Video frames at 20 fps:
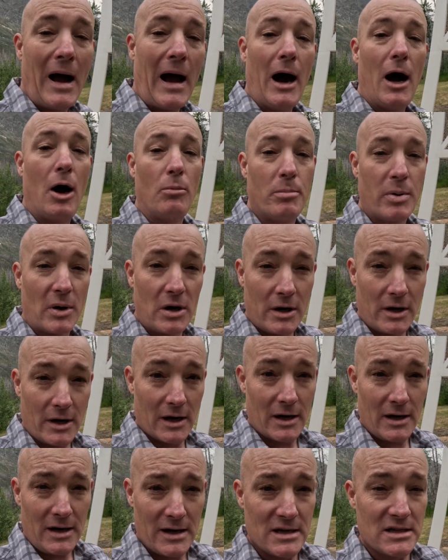
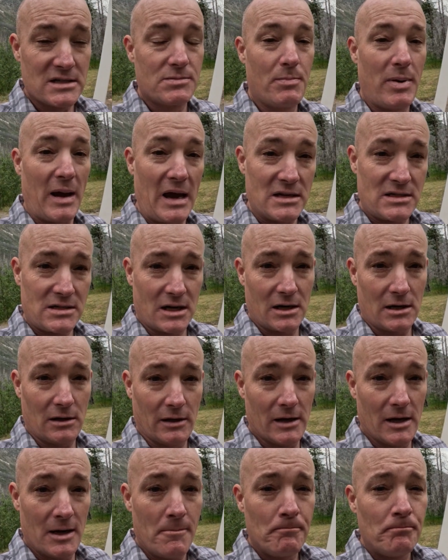Alberta is
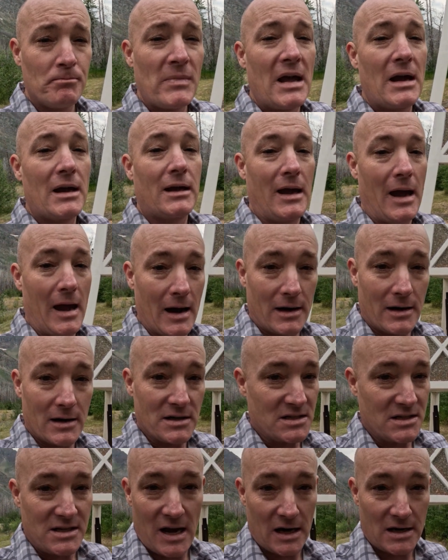basically
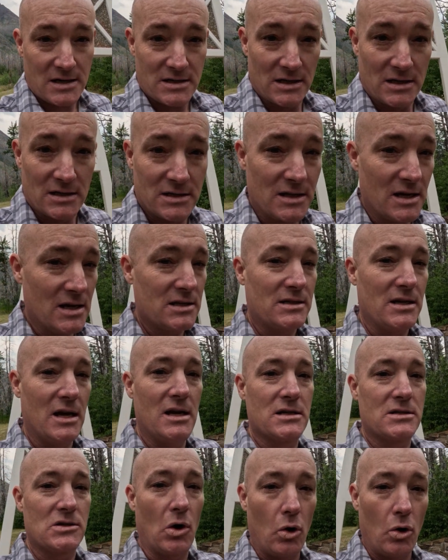Canada's Texas. This
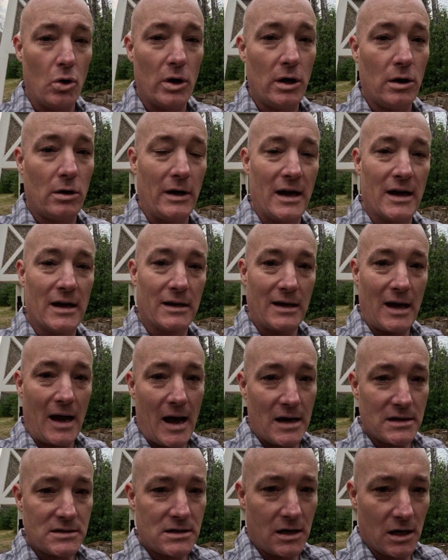is oil and
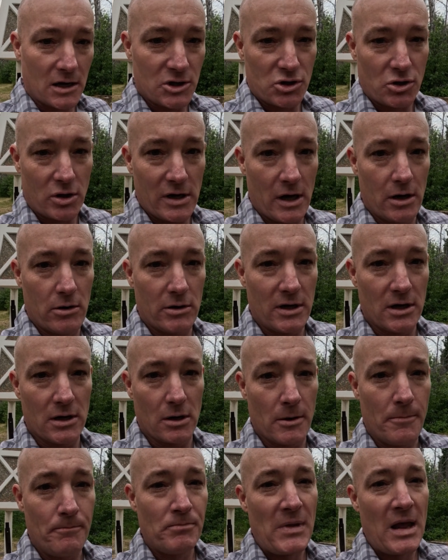gas country out
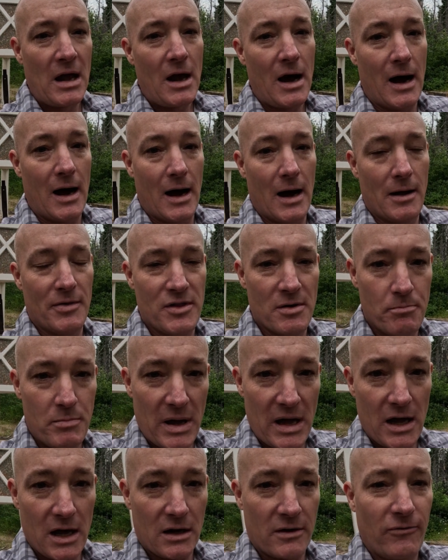here. The
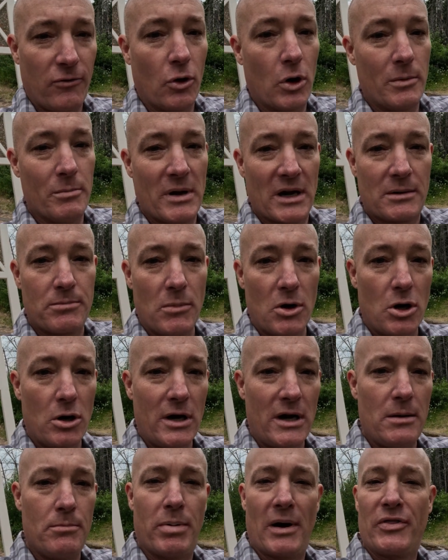big Fort
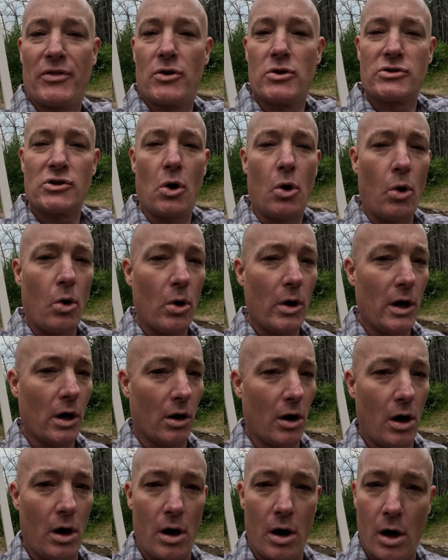McMurray, but there's
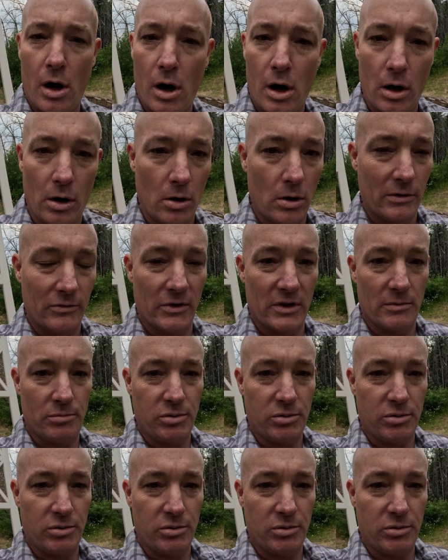oil all over the